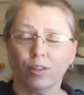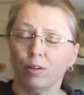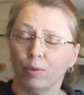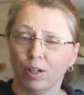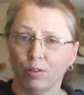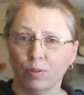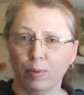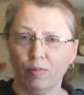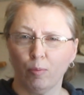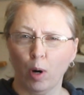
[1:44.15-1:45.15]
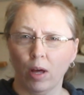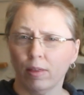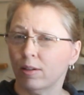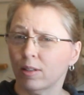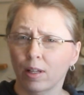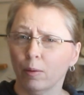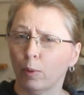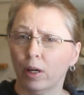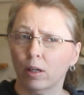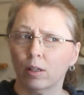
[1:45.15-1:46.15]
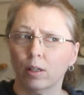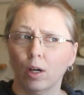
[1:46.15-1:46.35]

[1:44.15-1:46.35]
You want to use beef broth. Isn't that weird?